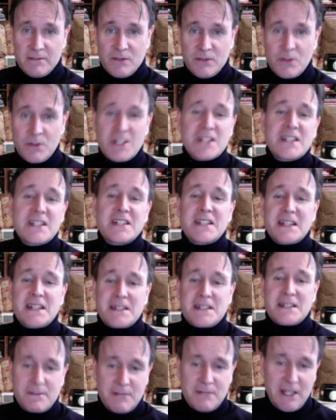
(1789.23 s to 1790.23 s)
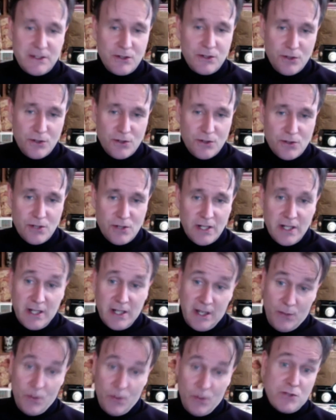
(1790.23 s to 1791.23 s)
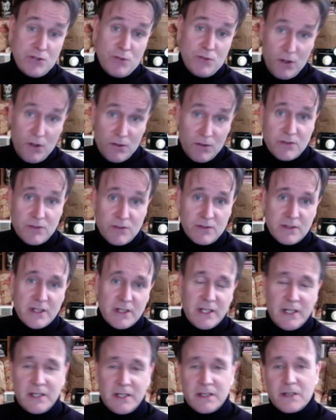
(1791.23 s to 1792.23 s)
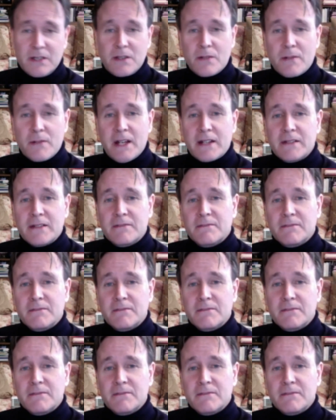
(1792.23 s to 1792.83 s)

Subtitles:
Which is the system that you use, and which roles determine?